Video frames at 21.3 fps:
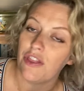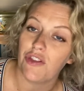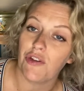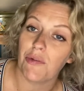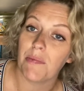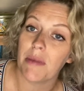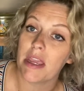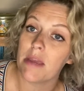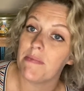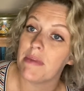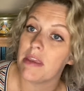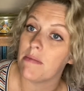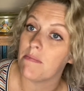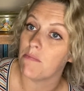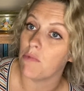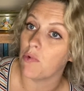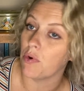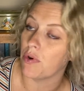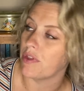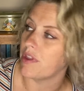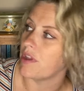There may be
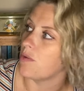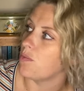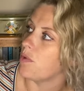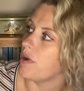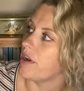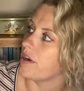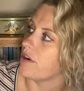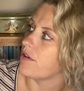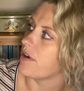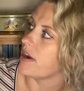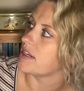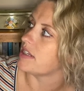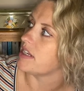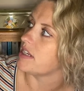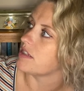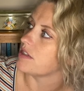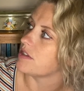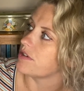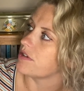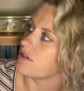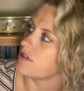more than one correct
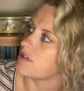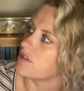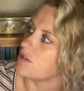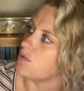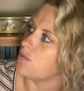answer. So